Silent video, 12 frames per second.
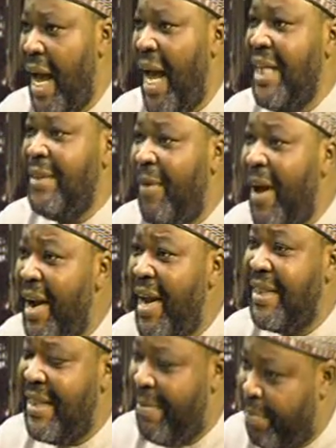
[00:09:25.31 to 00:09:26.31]
As far
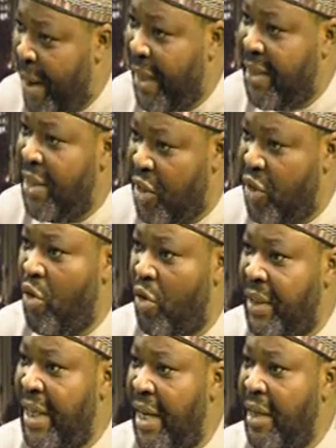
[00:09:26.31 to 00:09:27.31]
as the party is
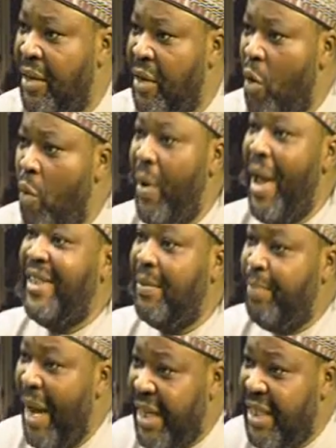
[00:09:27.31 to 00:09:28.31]
concerned, we are
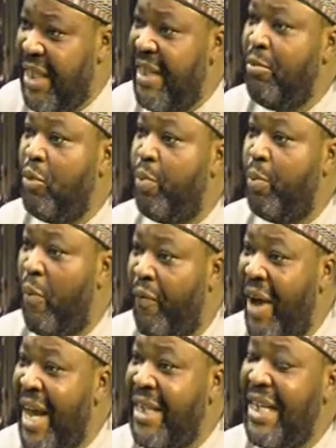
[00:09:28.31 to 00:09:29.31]
expecting him to
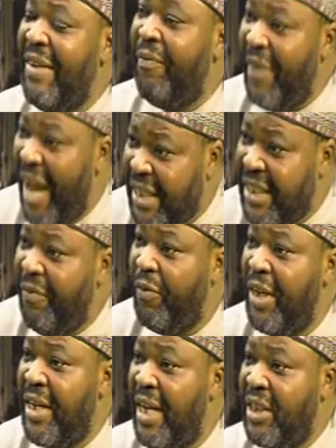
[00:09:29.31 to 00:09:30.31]
provide effective
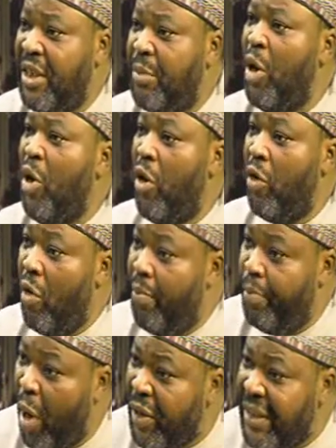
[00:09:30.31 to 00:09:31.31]
leadership,
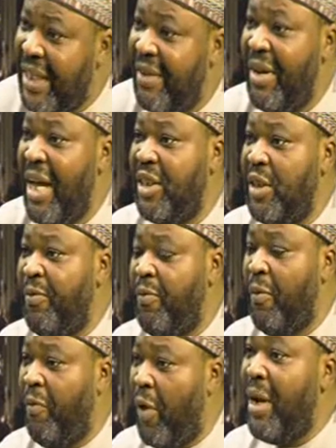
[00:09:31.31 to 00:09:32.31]
robust leadership
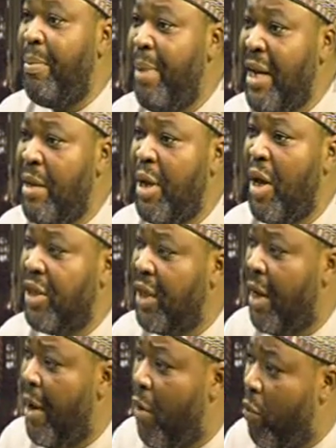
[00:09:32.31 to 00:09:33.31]
for the party, because
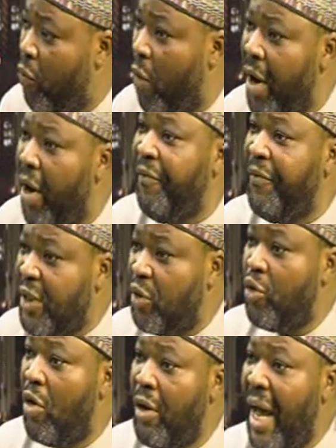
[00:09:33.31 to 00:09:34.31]
one of
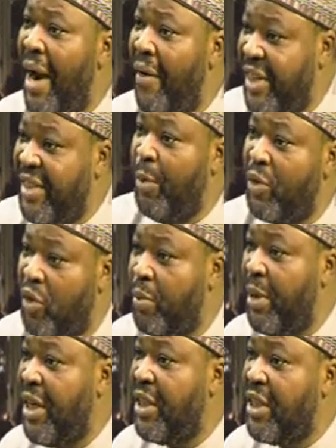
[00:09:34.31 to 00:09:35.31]
his role and
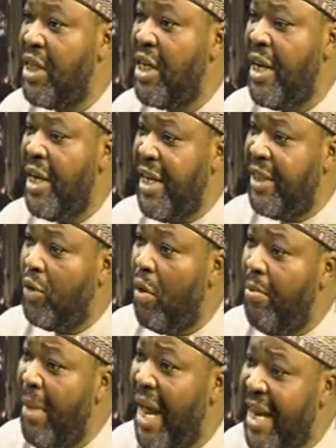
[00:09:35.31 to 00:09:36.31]
responsibility is
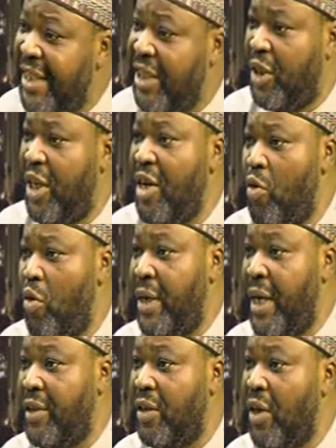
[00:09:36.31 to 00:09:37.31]
to manage
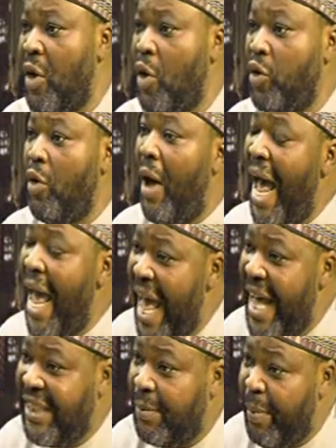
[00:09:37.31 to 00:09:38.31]
stakeholders. So
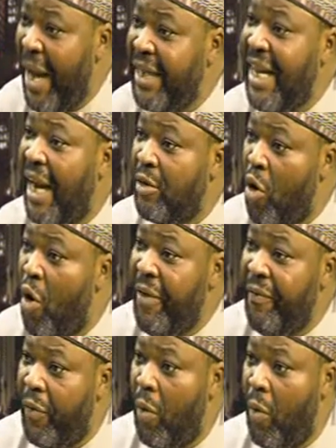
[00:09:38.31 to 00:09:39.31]
I expect that
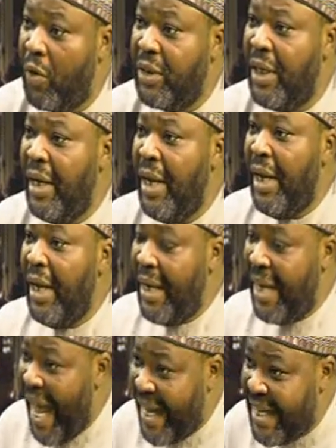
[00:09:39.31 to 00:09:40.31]
going forward,
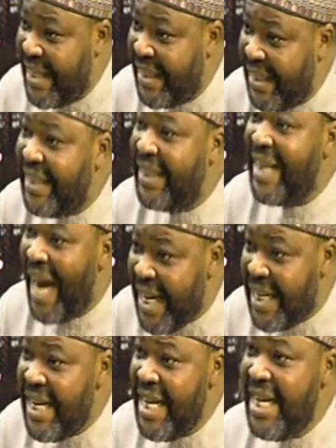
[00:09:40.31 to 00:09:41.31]
like he's
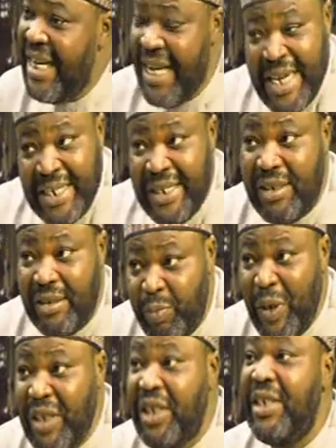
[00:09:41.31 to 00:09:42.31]
rightly in his
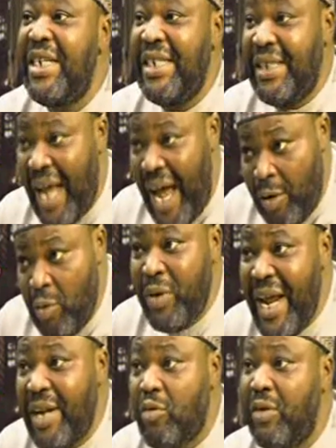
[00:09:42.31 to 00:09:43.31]
speech, he
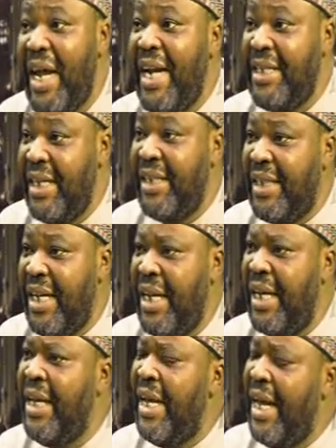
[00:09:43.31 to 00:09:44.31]
alluded to that
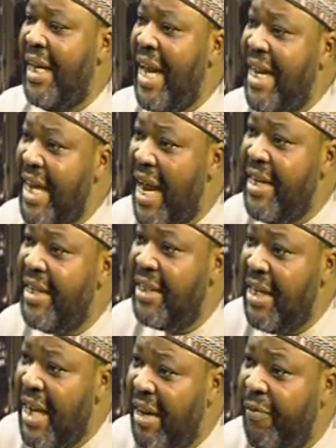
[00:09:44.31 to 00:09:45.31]
yesterday, that there
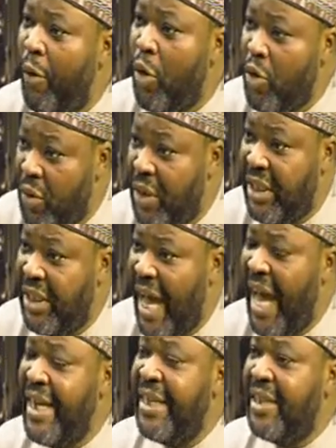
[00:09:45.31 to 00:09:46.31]
is need for unity,
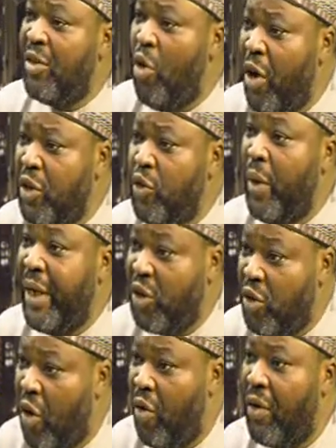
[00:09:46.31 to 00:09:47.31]
and he's going to
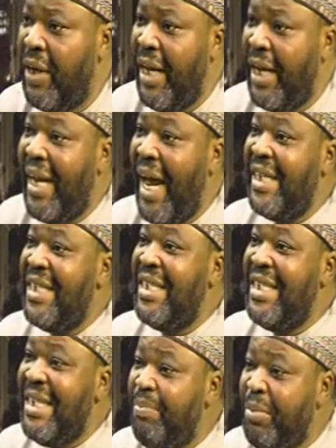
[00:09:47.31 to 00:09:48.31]
ensure that he
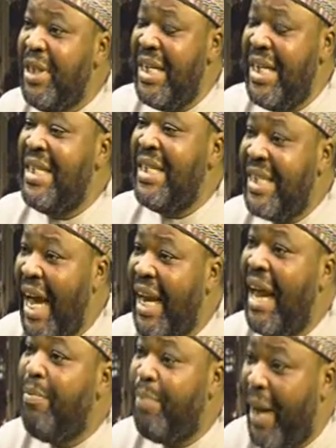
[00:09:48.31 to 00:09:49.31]
deepens
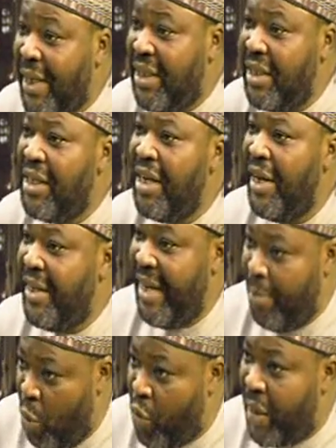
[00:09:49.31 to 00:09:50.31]
internal party
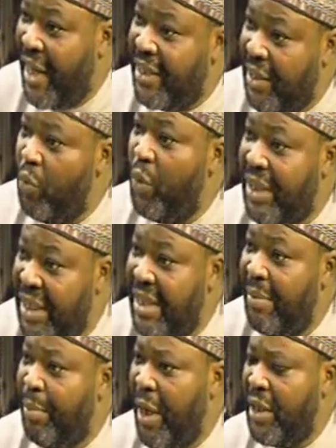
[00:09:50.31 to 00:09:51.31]
democracy within
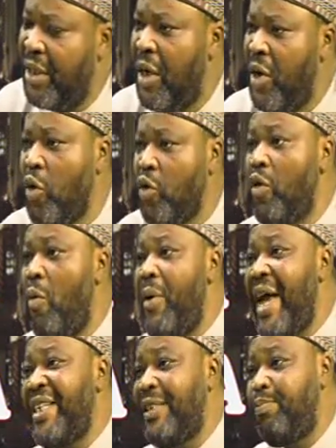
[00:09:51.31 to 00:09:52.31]
the party. So
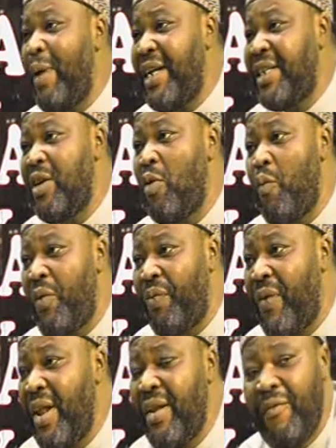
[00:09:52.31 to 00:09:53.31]
we expect him
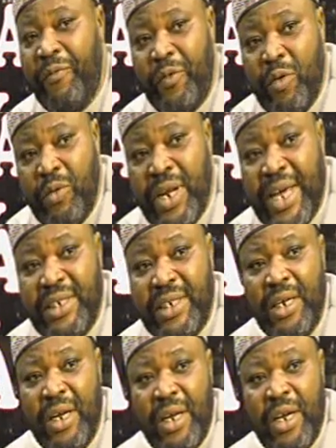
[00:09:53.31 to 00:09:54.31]
within the few
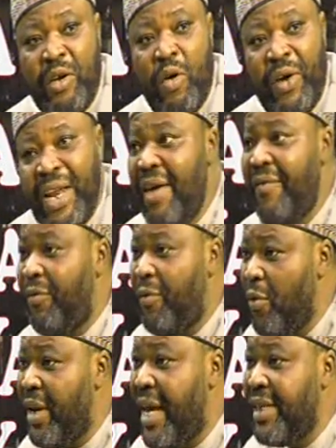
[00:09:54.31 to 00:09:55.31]
days, you know, in a
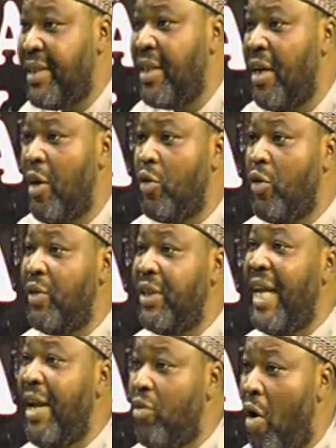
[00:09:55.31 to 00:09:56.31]
few days, to
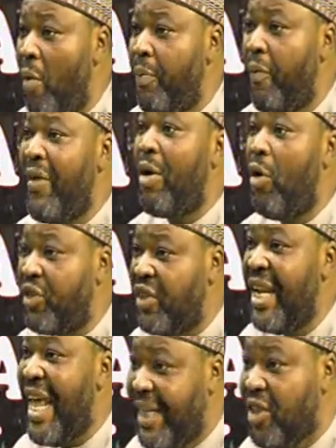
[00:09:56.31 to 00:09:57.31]
set up
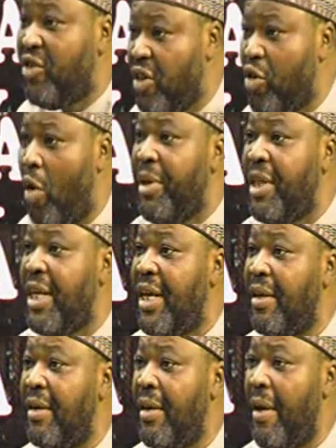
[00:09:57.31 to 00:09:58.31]
reconciliatory
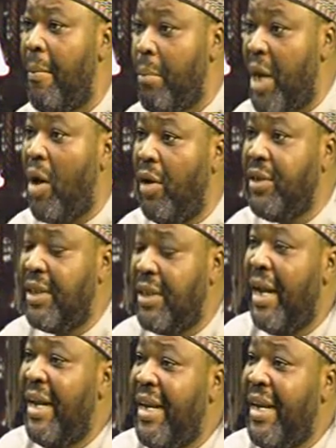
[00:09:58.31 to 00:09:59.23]
committee, because